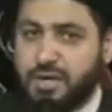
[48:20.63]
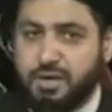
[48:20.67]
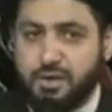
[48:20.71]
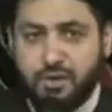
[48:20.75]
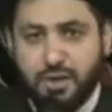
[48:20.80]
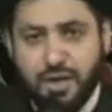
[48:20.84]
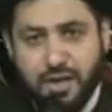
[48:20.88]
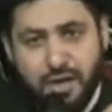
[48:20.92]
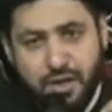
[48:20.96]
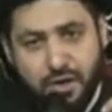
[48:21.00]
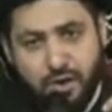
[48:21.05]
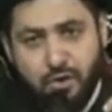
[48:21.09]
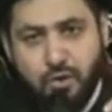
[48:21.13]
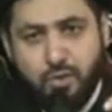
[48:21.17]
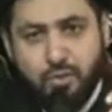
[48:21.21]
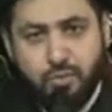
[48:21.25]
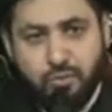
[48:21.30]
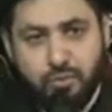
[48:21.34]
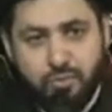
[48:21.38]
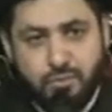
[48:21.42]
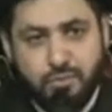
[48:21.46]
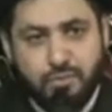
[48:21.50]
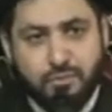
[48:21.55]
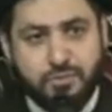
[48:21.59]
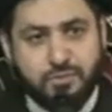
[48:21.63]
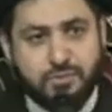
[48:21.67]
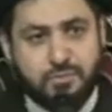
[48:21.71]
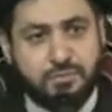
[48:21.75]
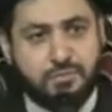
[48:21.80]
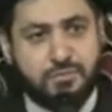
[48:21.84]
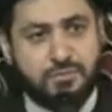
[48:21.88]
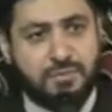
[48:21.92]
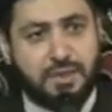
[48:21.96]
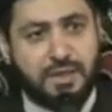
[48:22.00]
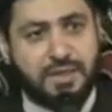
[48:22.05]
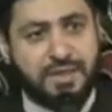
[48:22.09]
You can go
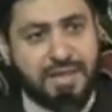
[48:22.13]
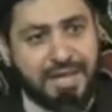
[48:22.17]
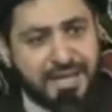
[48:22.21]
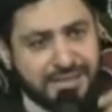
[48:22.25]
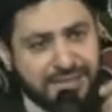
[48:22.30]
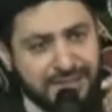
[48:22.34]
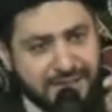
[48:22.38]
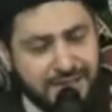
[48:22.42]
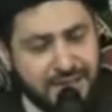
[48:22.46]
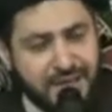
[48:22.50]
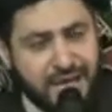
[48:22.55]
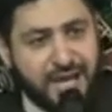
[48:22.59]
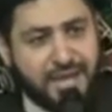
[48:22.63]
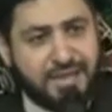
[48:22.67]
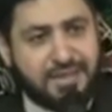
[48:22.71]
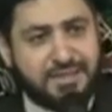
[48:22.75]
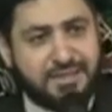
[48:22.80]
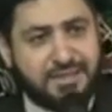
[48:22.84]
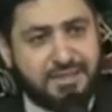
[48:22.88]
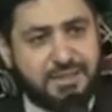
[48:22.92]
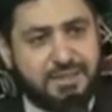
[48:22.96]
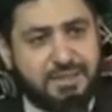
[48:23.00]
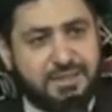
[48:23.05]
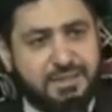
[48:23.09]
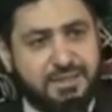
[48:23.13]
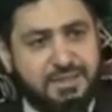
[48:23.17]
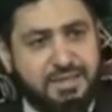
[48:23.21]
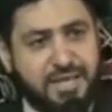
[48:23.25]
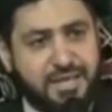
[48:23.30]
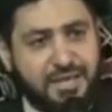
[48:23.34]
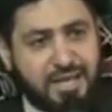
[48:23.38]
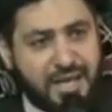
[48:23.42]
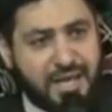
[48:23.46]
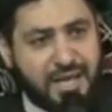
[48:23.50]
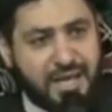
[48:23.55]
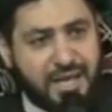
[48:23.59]
on that night,
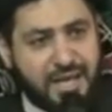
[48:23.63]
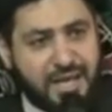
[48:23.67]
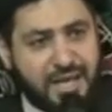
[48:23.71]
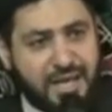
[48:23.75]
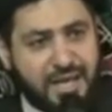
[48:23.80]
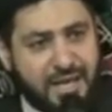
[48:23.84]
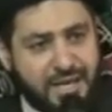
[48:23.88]
take the